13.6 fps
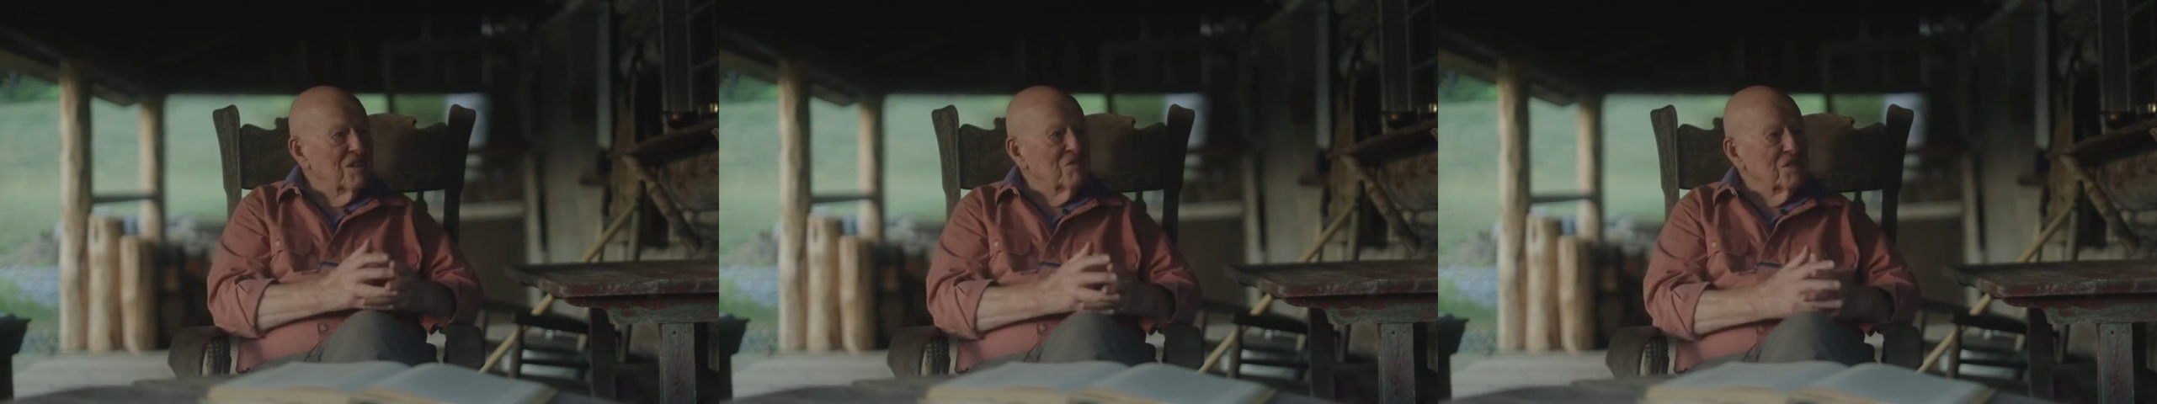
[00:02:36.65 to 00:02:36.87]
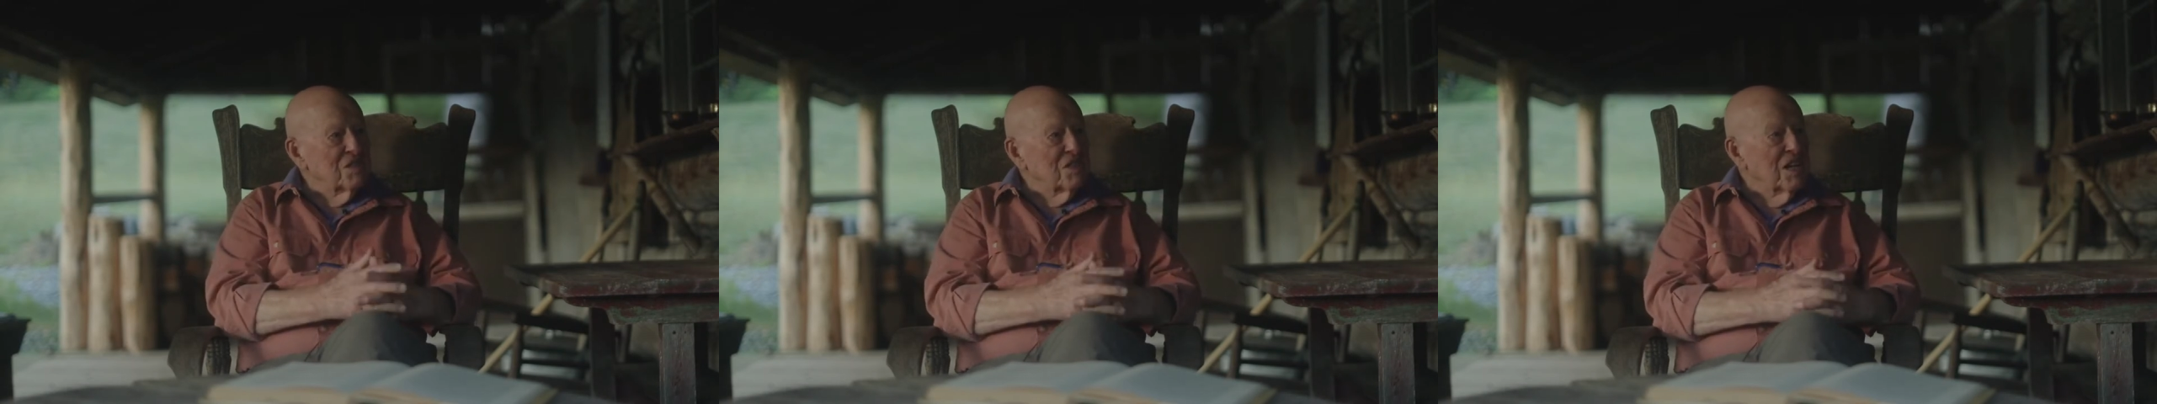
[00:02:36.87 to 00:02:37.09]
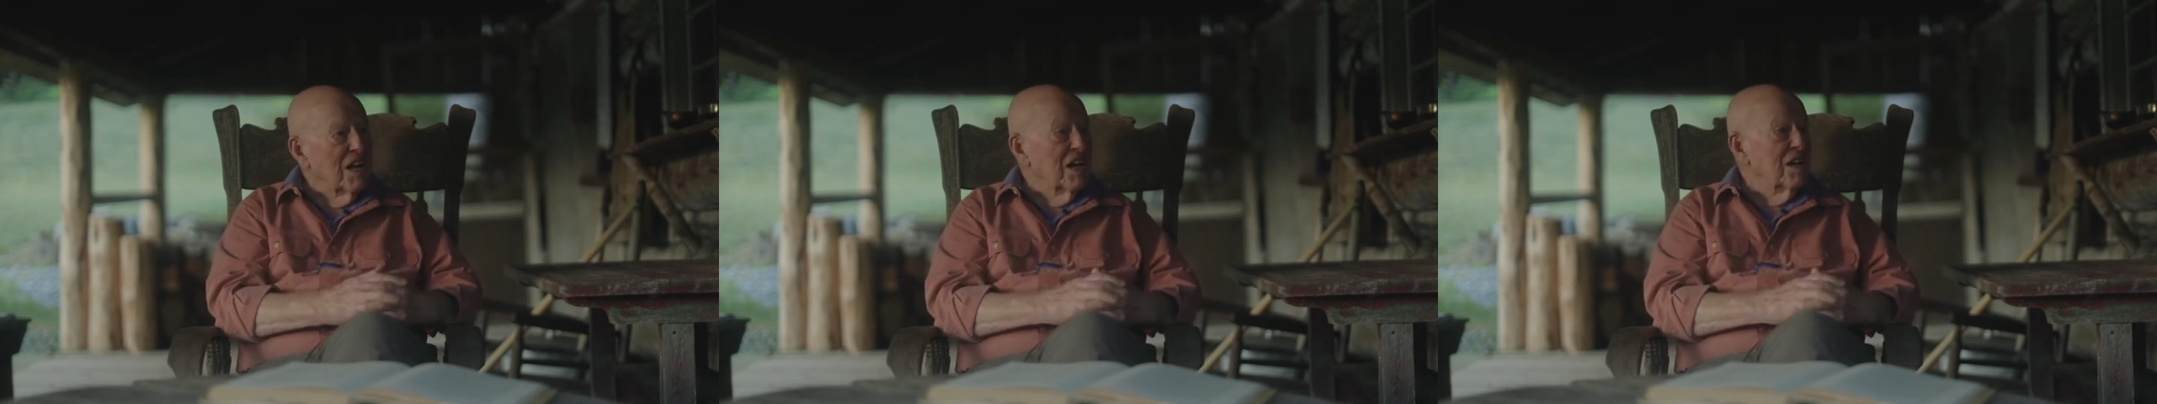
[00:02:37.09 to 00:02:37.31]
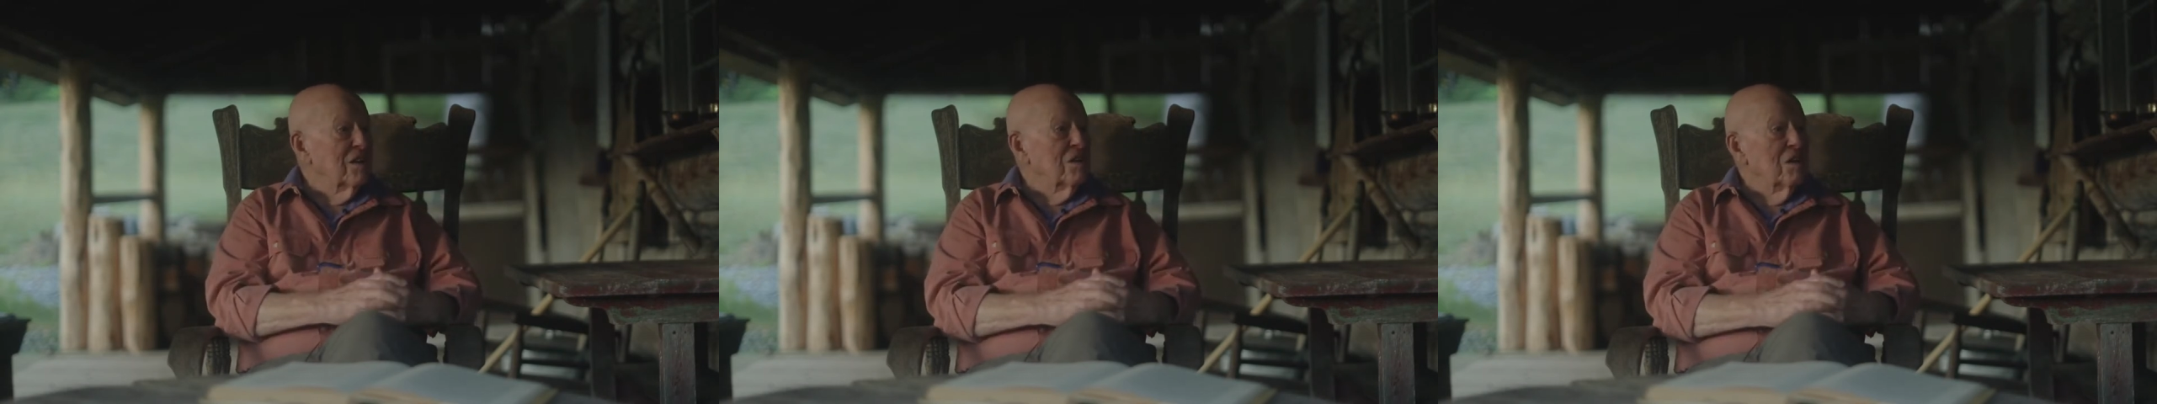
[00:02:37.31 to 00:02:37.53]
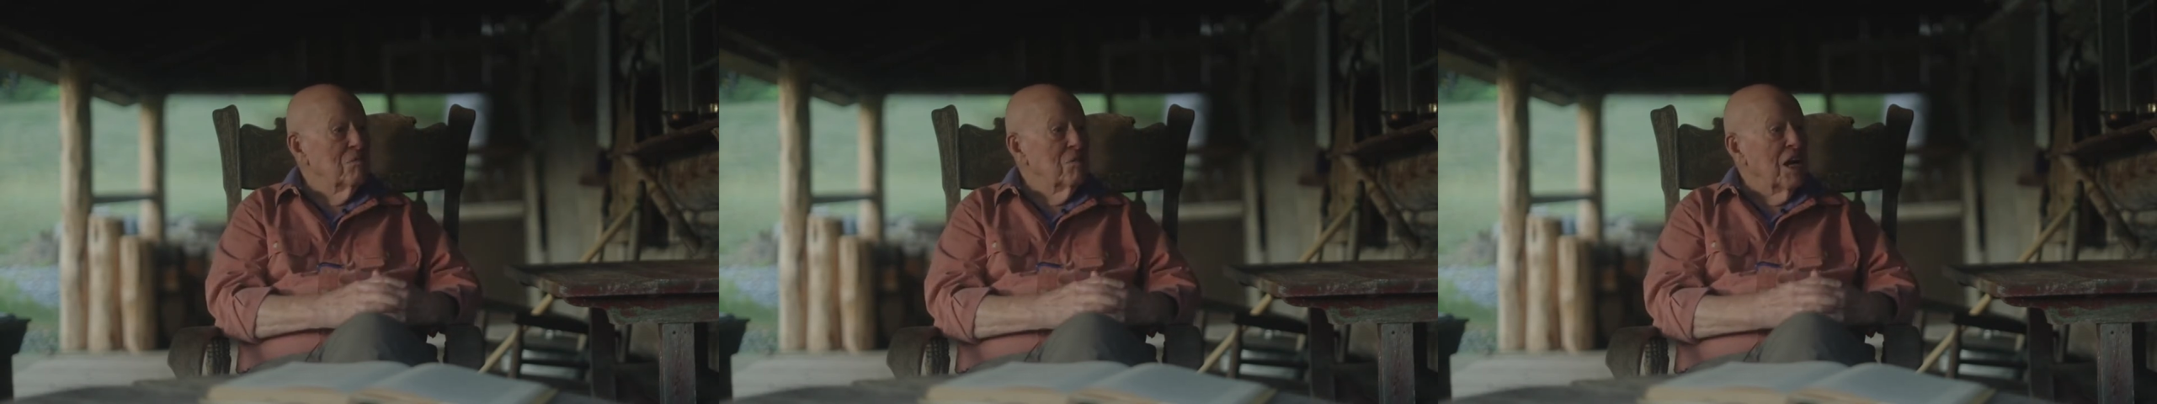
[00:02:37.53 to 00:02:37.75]
It was tied
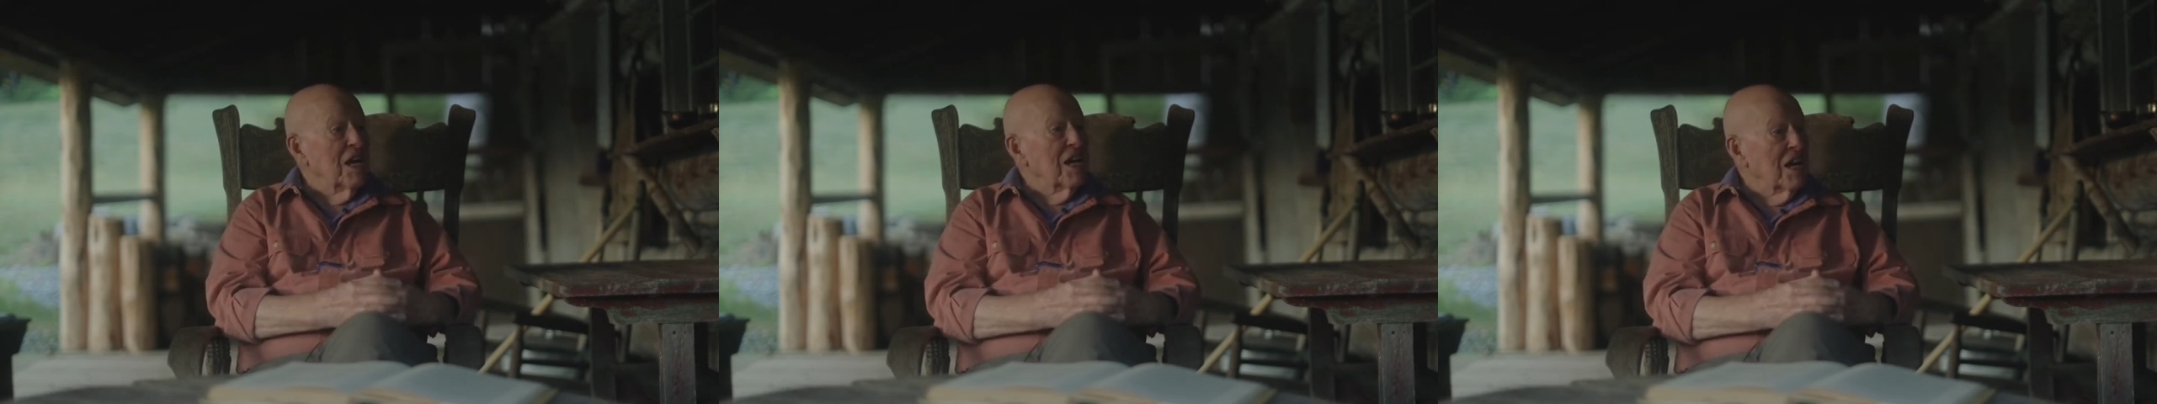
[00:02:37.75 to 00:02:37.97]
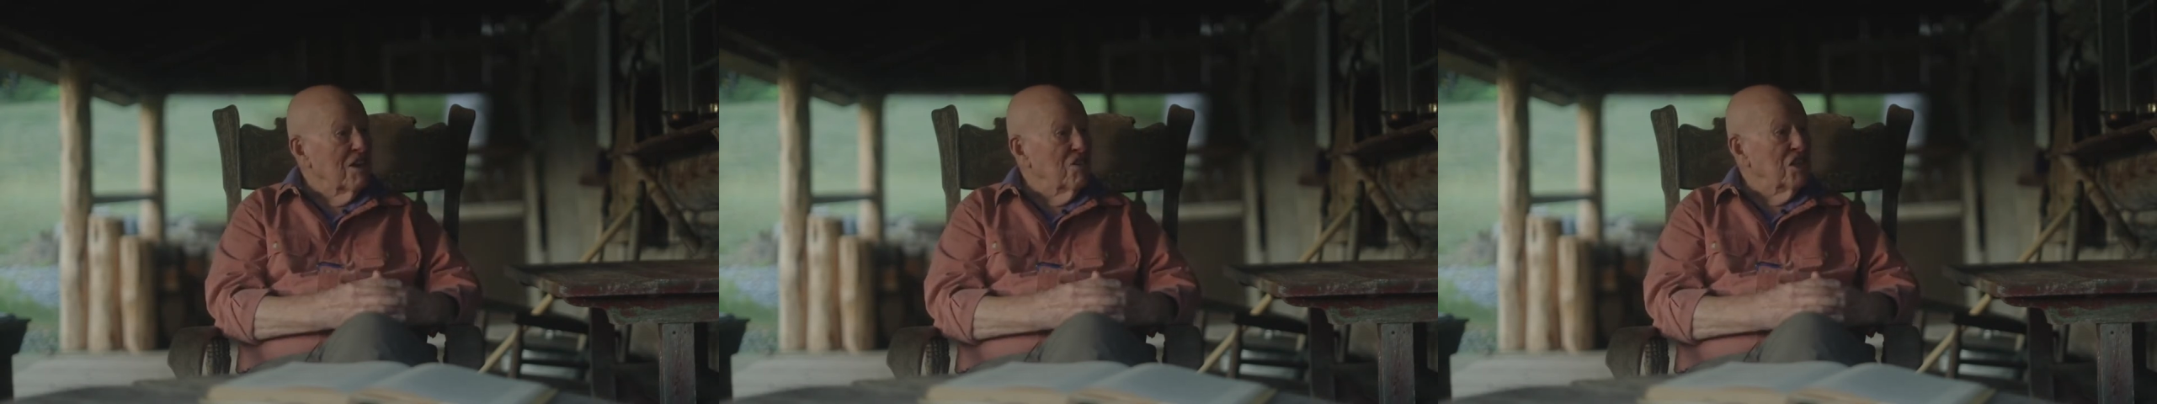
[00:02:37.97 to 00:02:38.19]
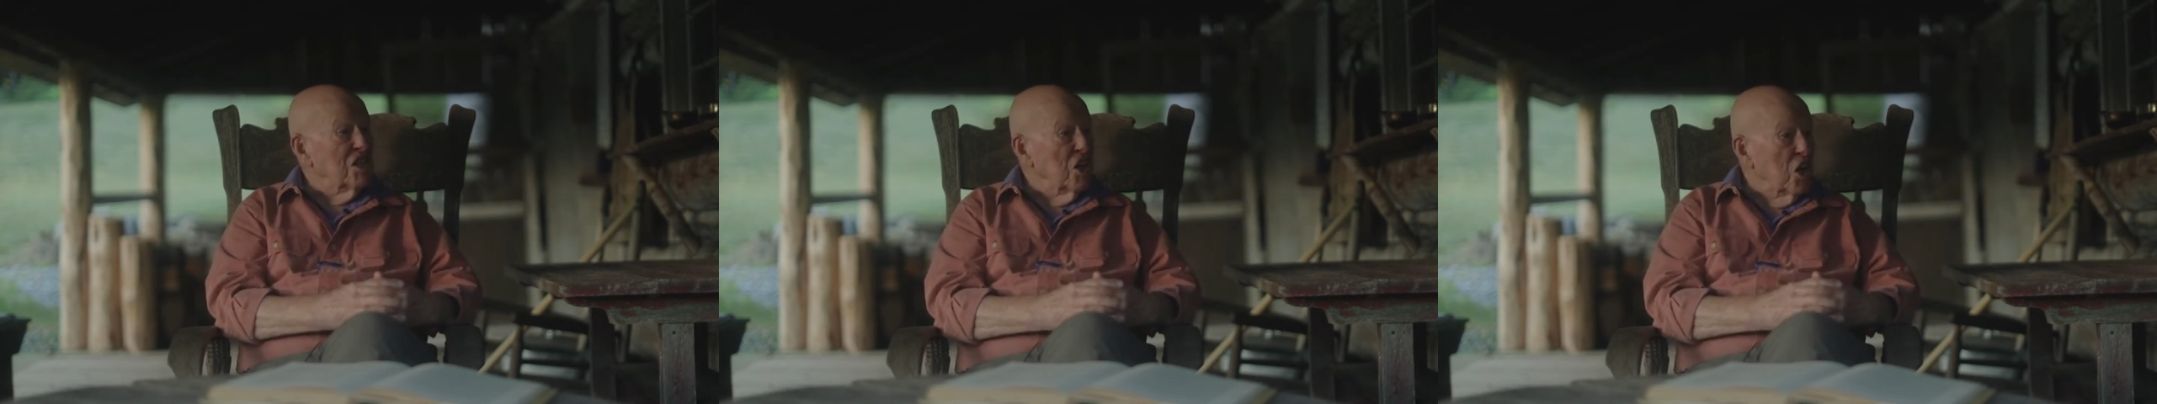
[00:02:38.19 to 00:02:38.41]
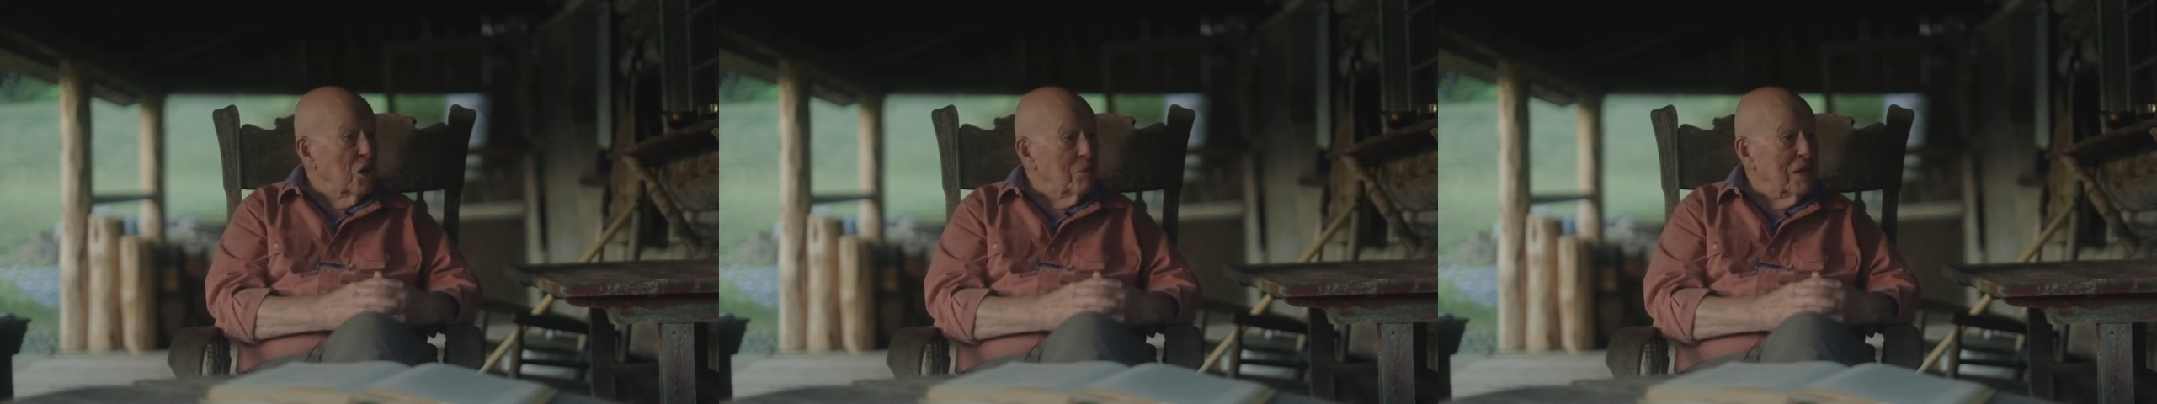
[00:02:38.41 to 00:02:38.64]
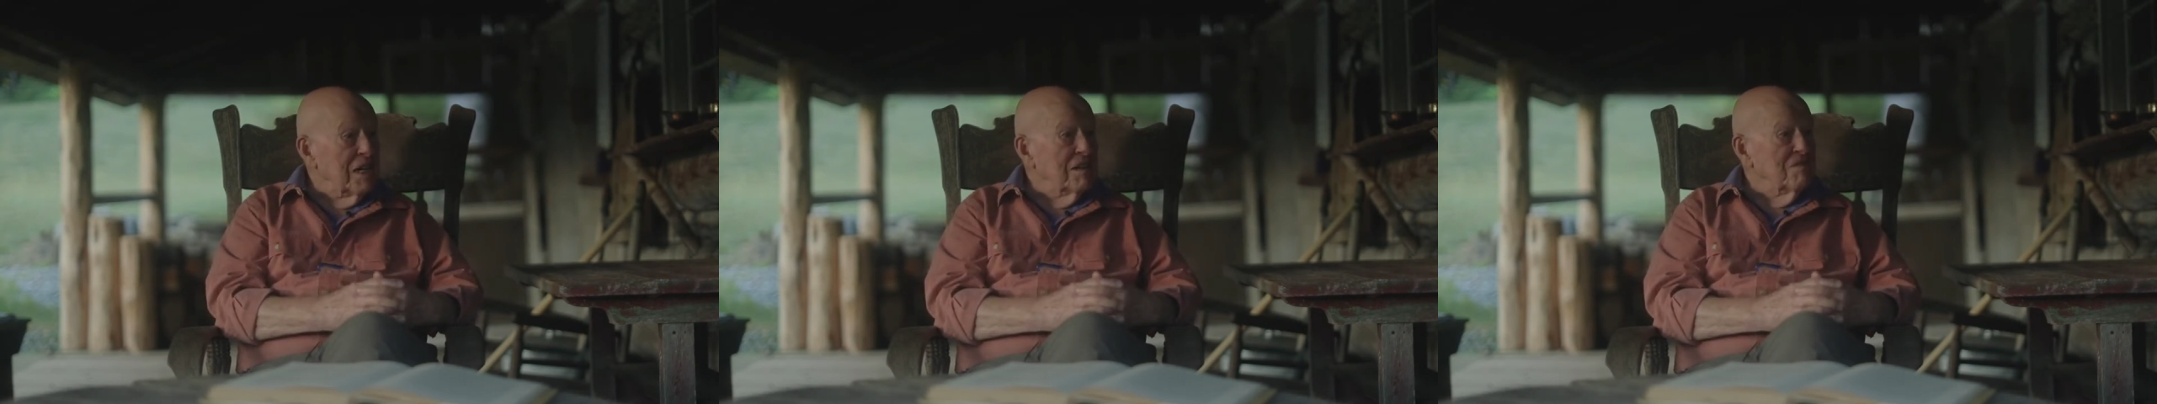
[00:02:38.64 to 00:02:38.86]
by Harry
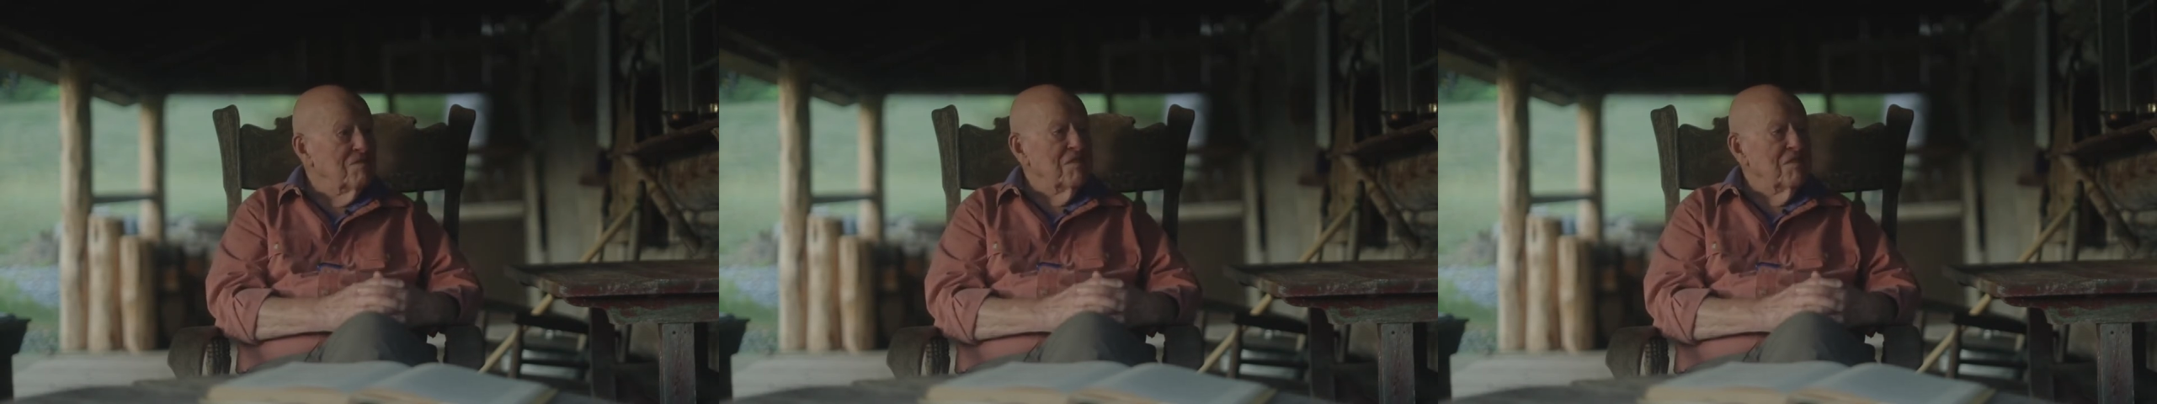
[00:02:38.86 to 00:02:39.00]
Darbee.